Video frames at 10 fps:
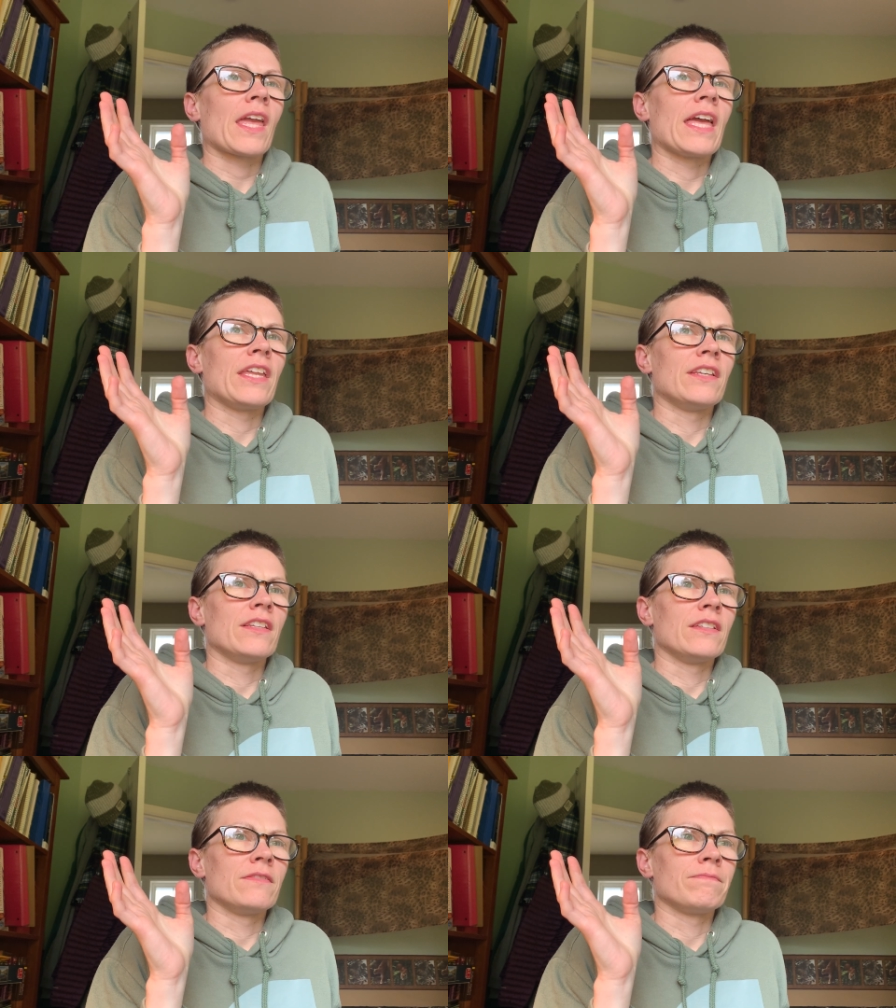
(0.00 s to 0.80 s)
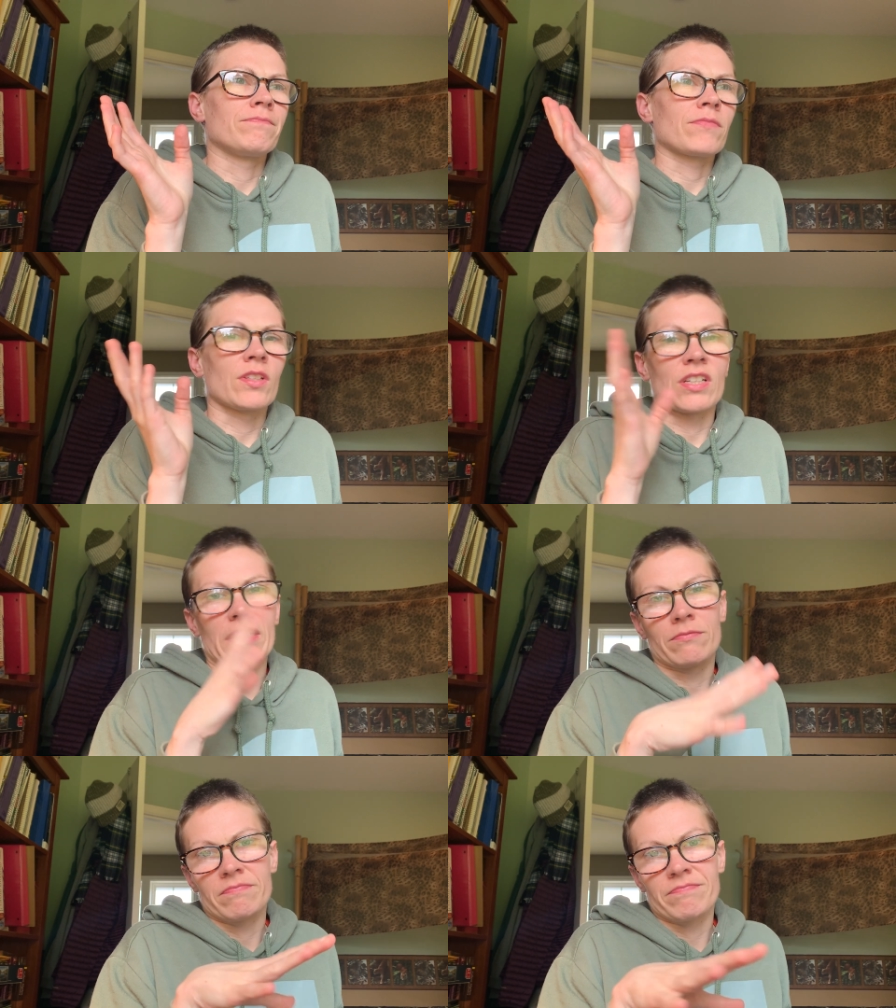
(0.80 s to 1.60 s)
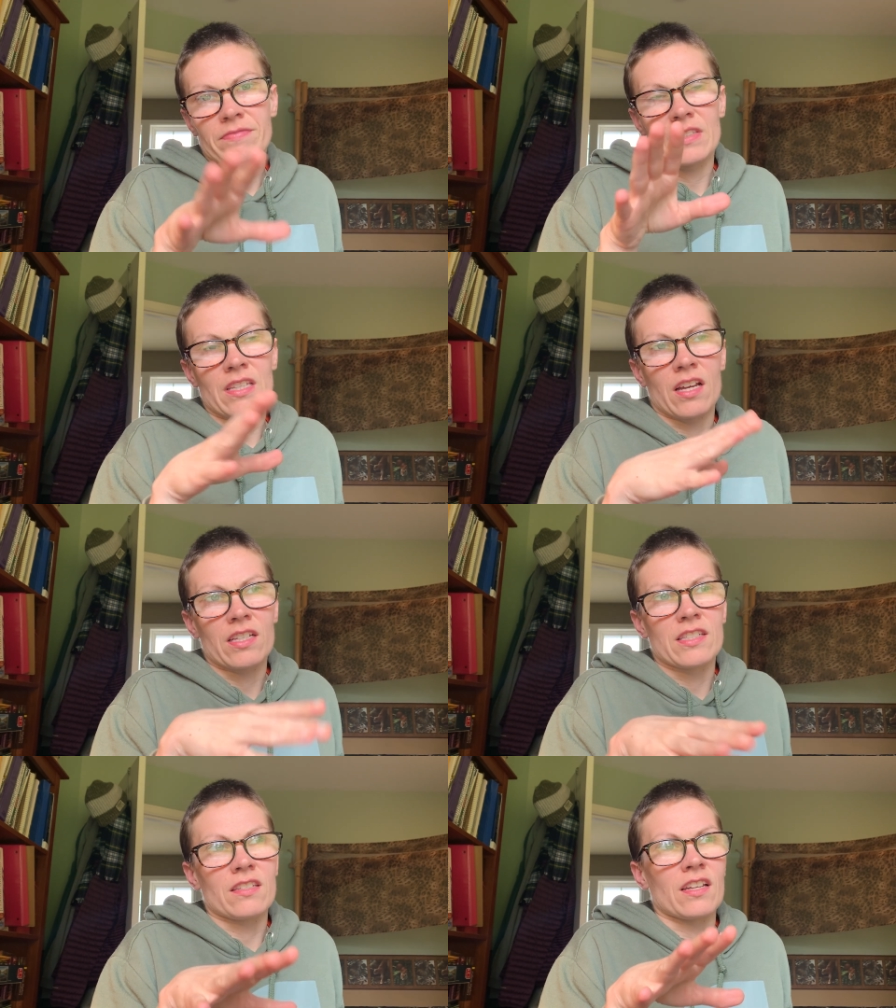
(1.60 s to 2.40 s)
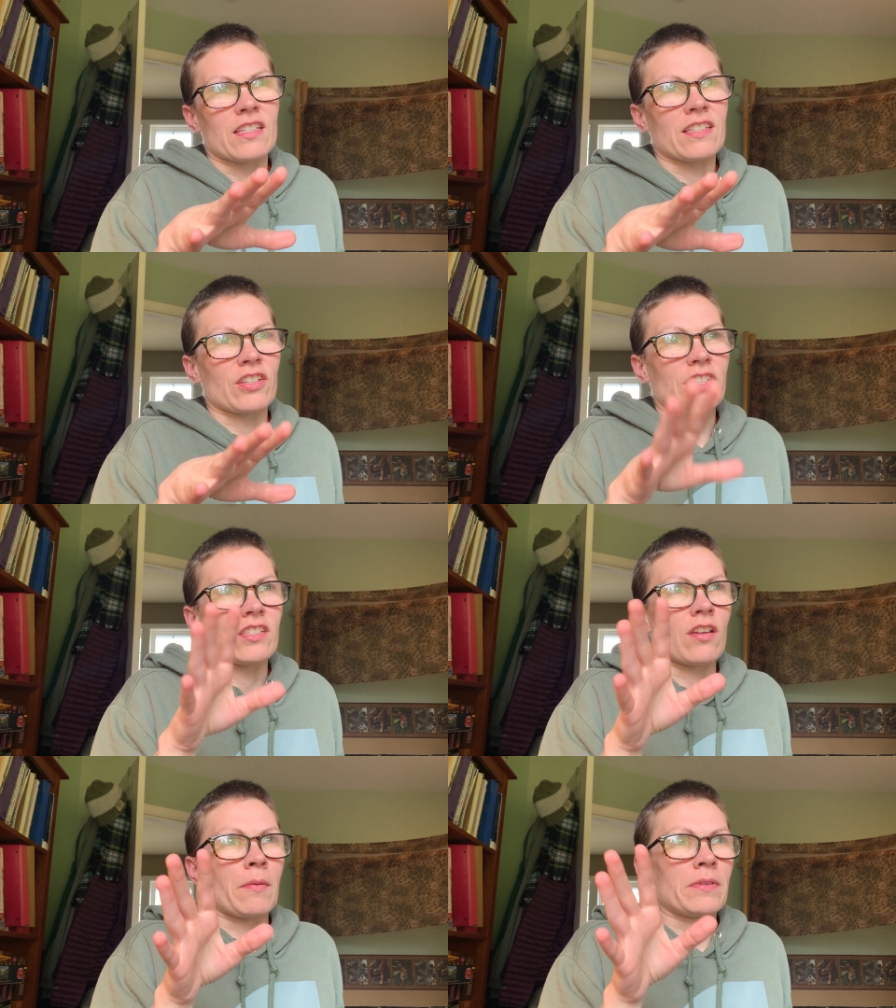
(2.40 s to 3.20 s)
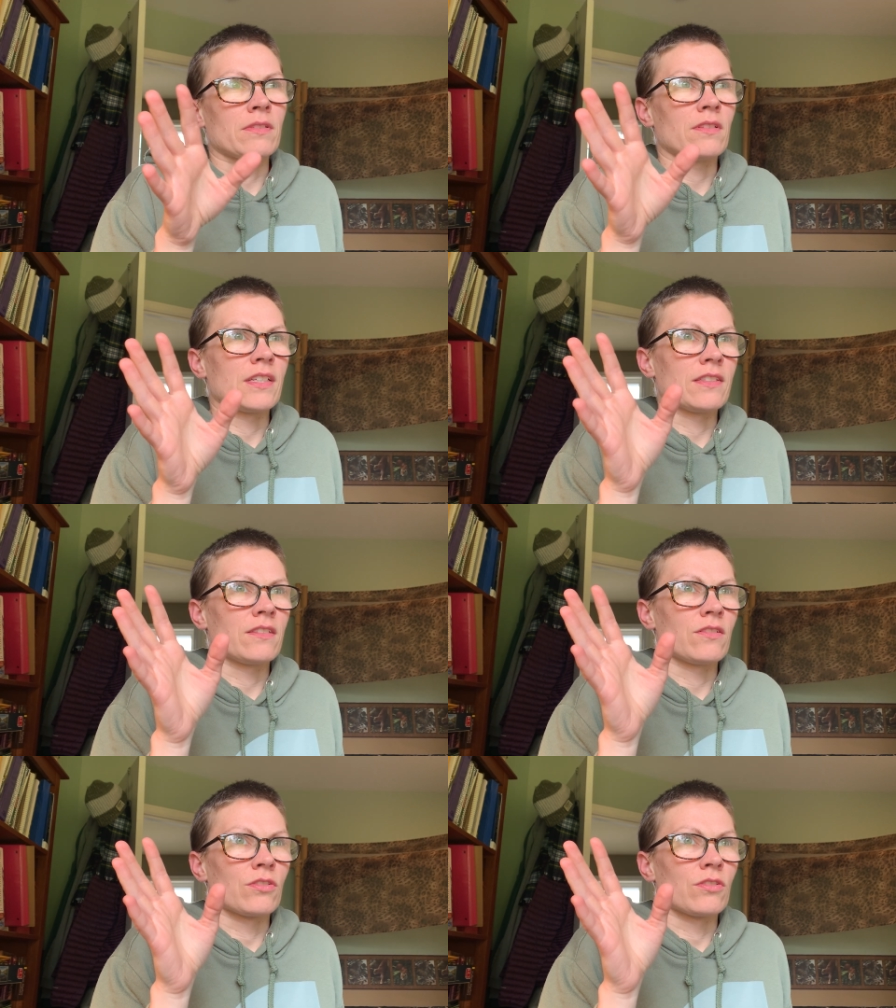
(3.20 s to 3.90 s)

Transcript: and or not, it's not necessarily as common as,